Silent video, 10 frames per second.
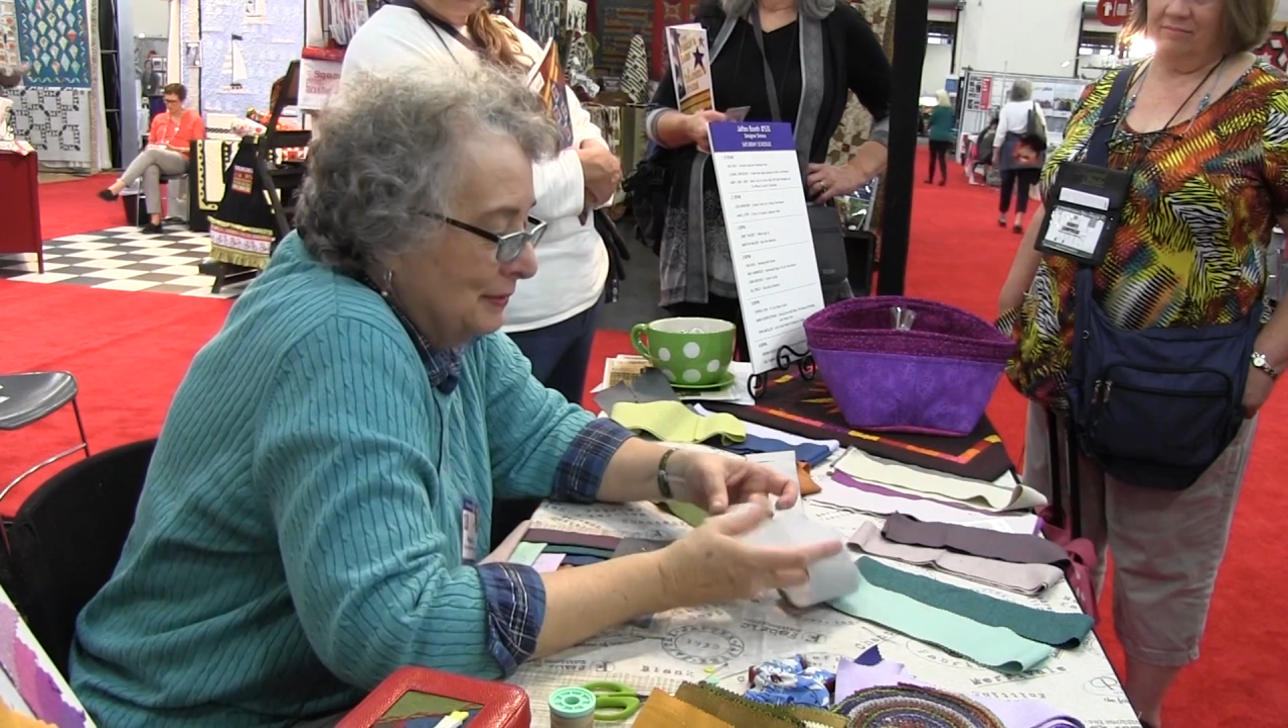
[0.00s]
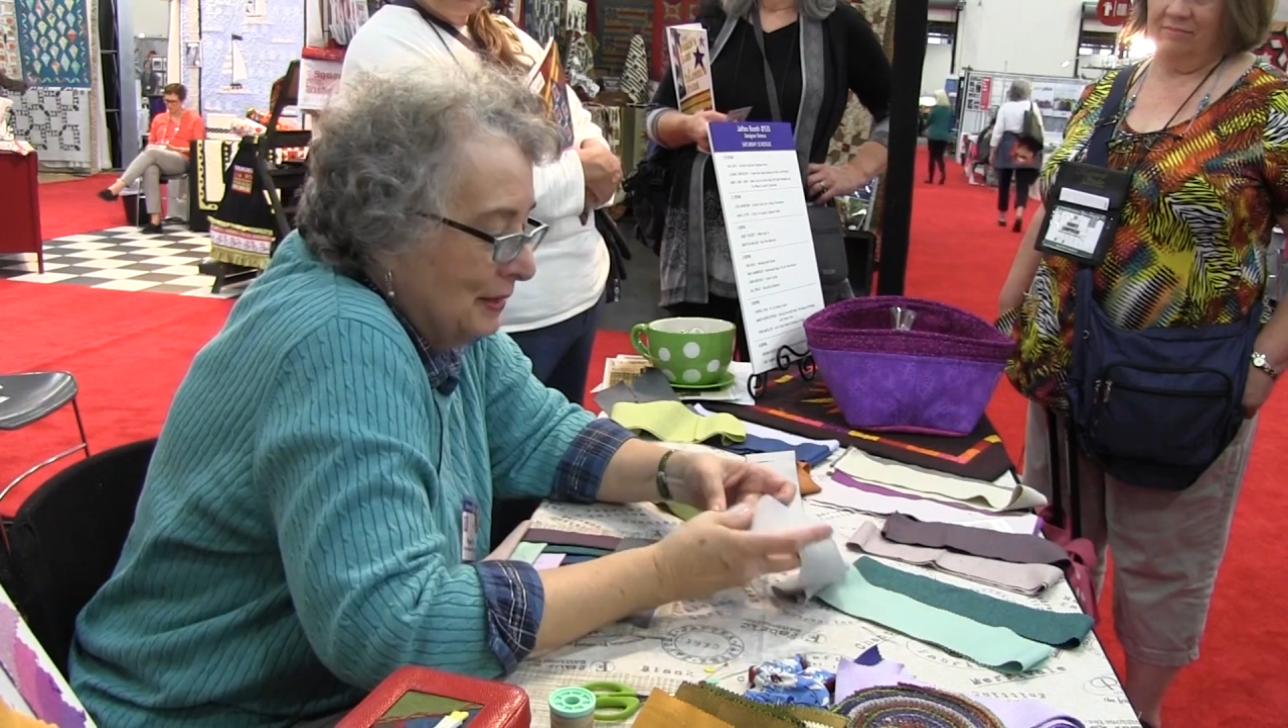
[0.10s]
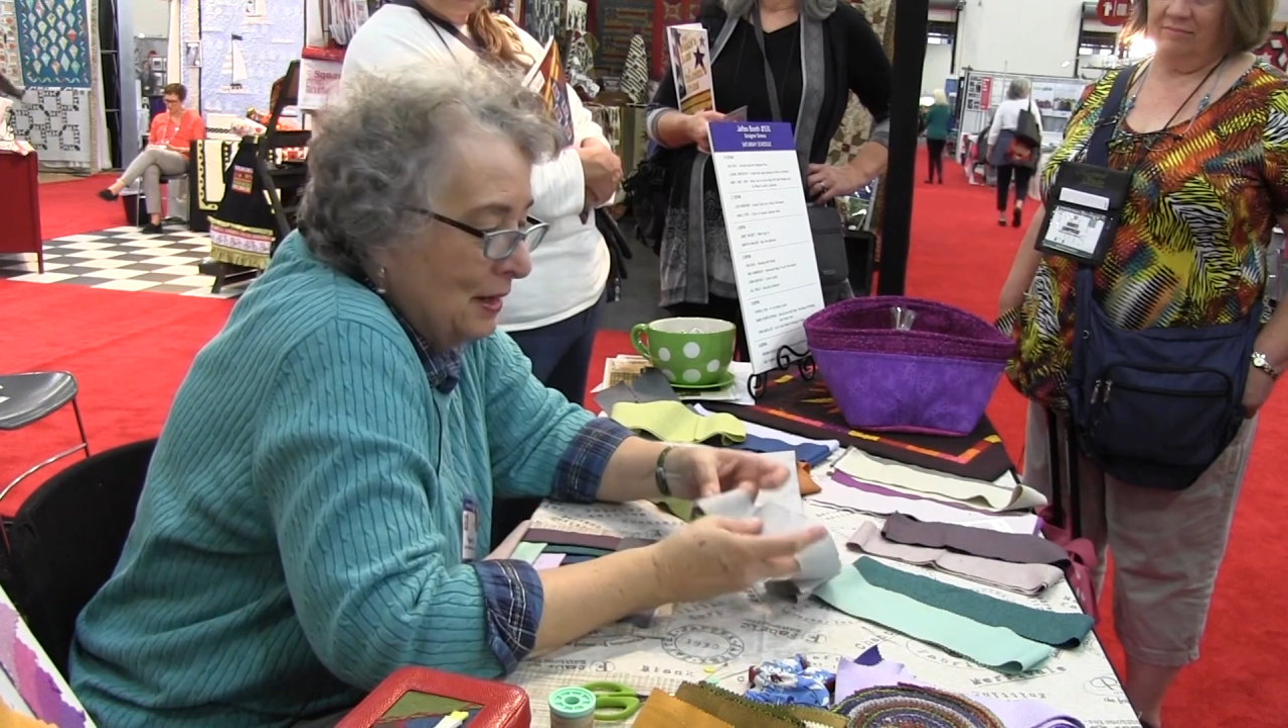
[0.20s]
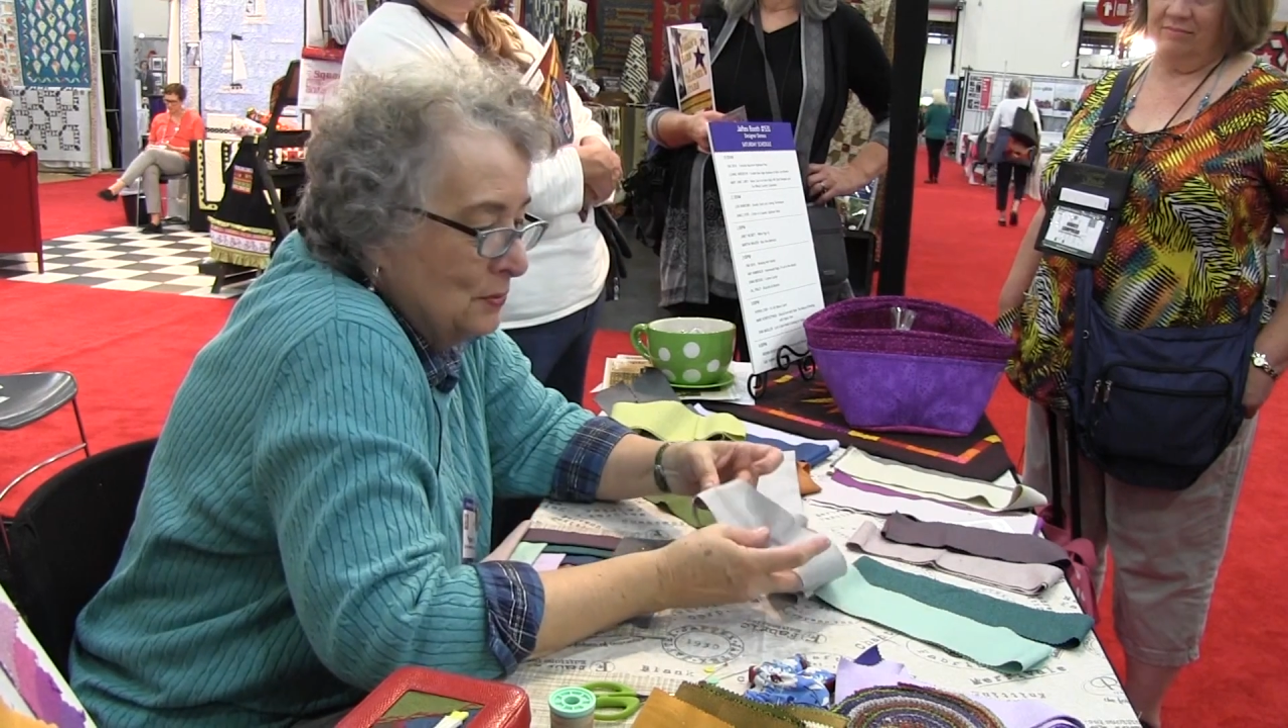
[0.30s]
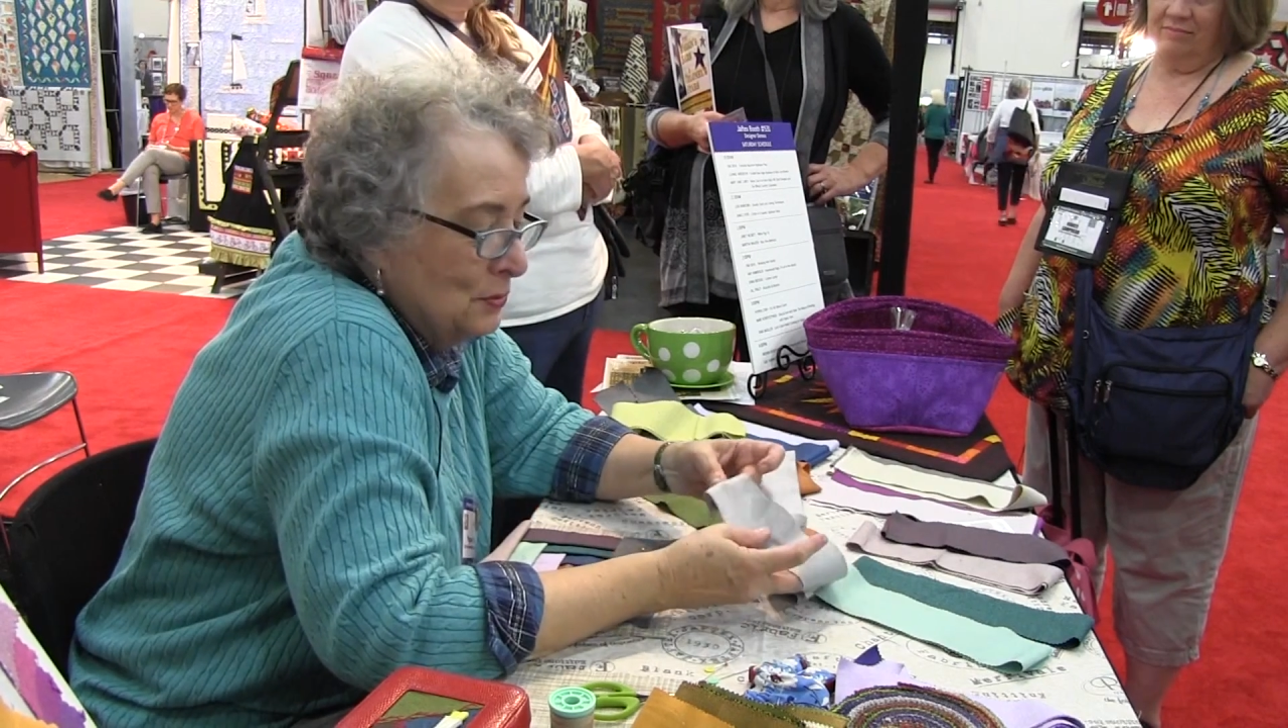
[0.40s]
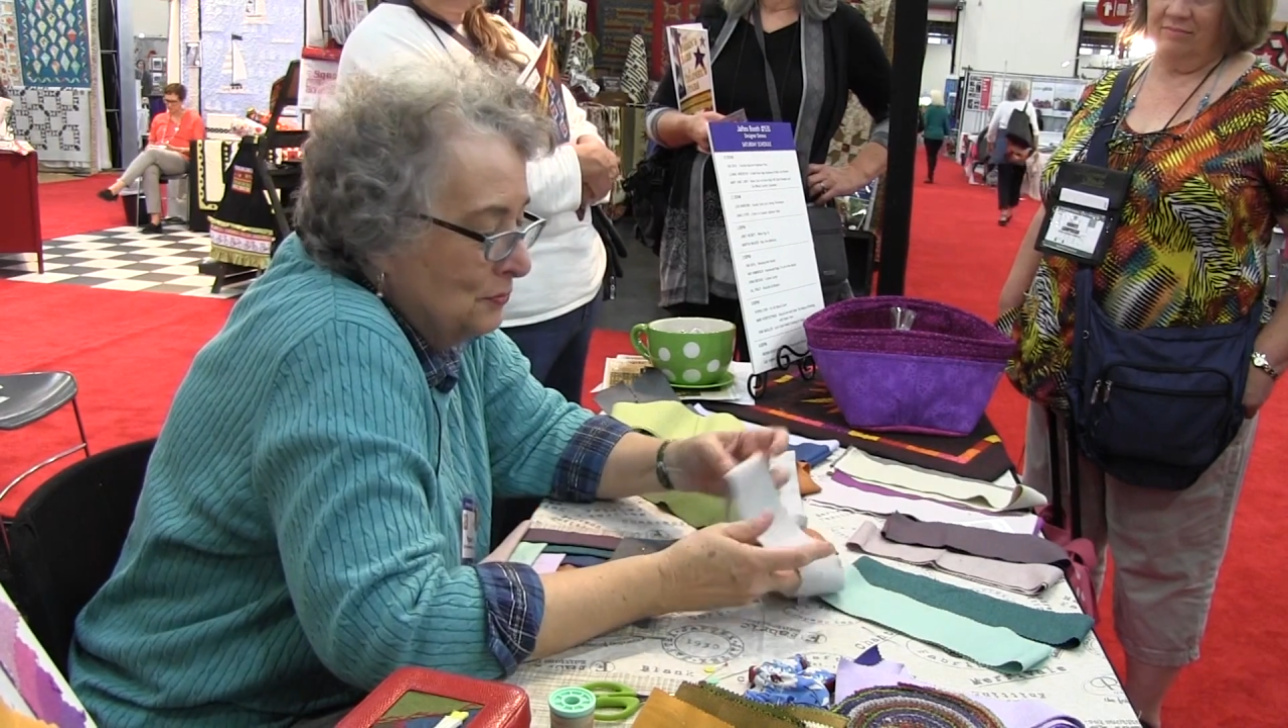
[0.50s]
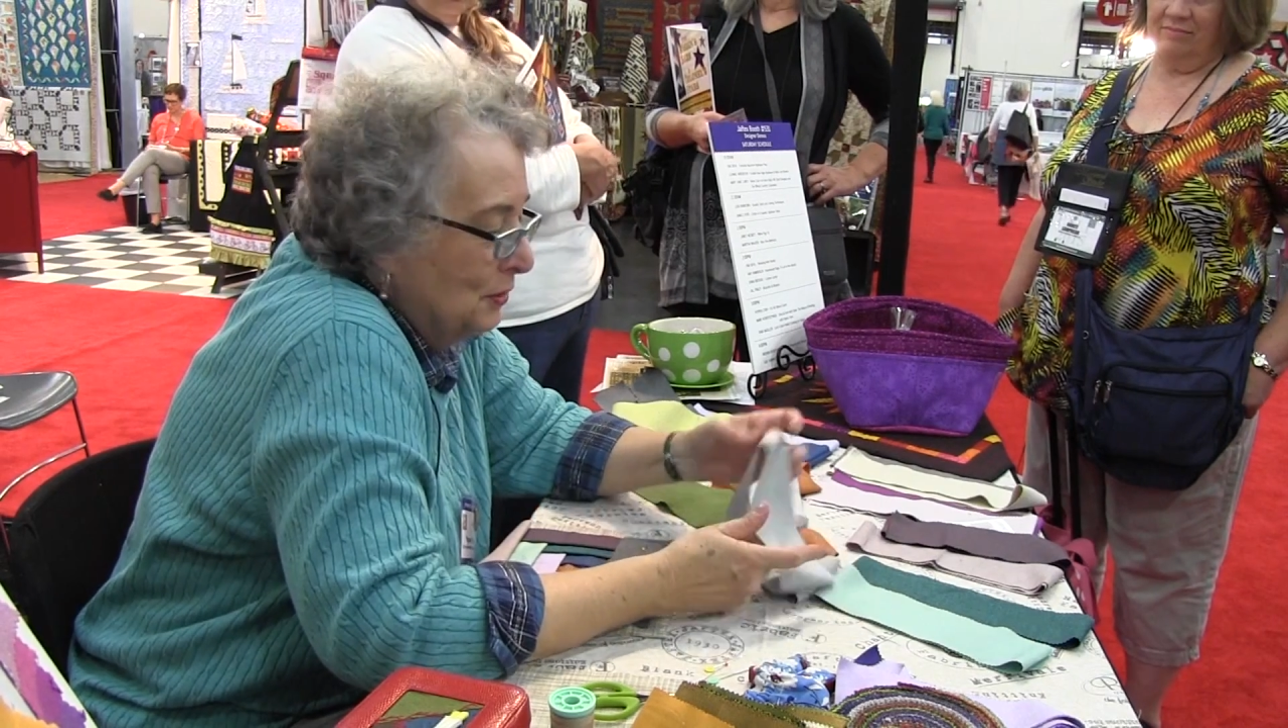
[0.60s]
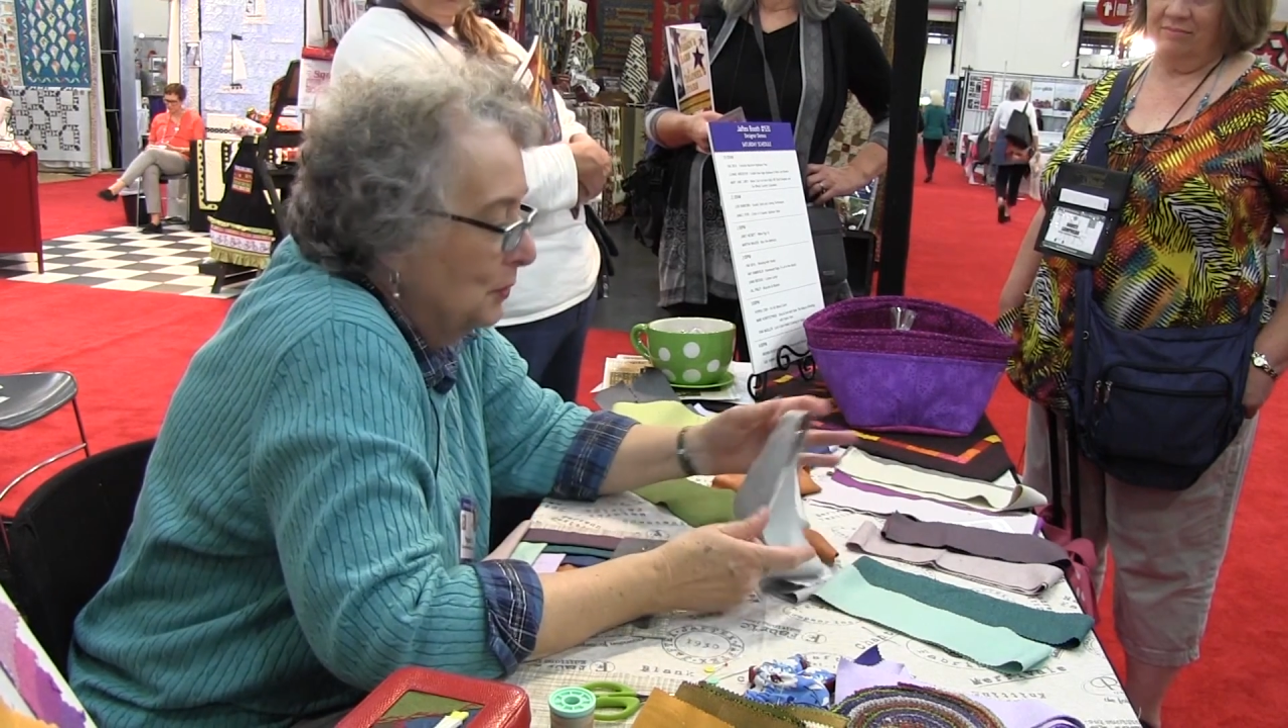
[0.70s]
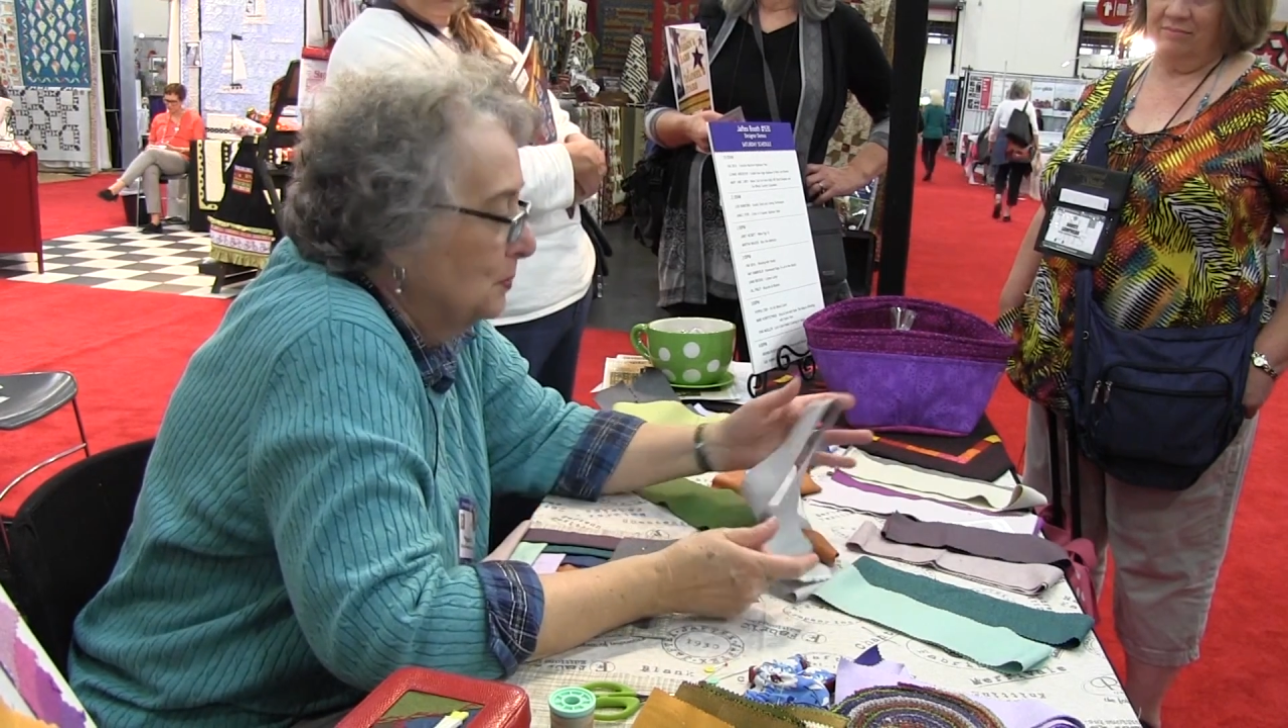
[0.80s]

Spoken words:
and we're very